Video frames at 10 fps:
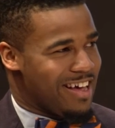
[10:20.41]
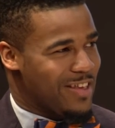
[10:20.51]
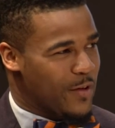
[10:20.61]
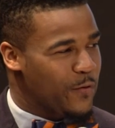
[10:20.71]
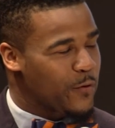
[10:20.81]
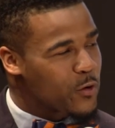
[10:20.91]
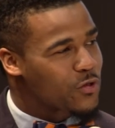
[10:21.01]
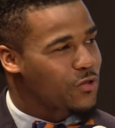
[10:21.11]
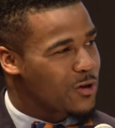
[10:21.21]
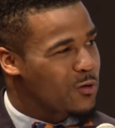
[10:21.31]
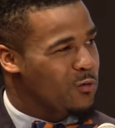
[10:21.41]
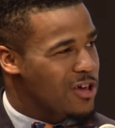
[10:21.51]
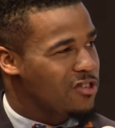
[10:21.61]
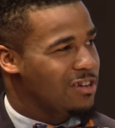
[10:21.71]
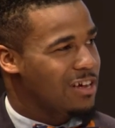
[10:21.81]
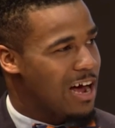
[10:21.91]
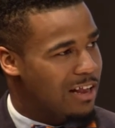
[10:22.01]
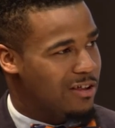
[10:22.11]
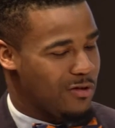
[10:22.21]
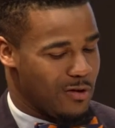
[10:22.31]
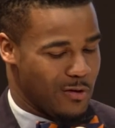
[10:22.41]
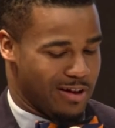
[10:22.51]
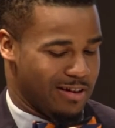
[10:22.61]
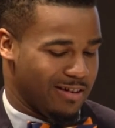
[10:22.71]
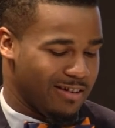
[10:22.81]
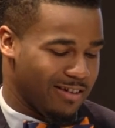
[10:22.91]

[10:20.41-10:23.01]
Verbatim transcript: As a first generation college student,